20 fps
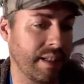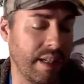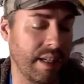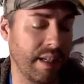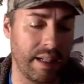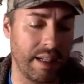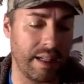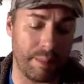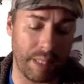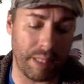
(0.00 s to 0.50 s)

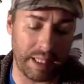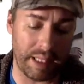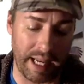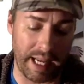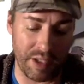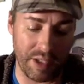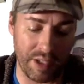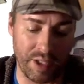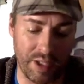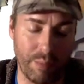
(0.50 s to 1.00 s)
My
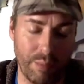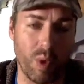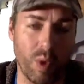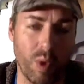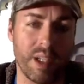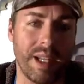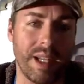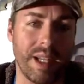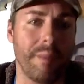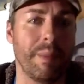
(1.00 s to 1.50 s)
last trip,
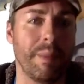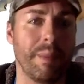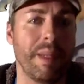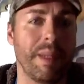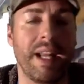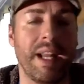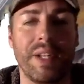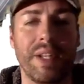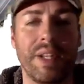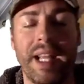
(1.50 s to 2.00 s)
work sent me
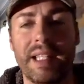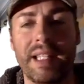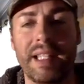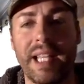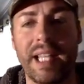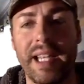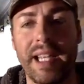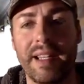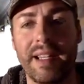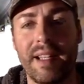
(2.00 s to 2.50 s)
down to
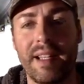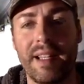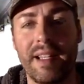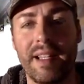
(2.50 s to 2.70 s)
LA,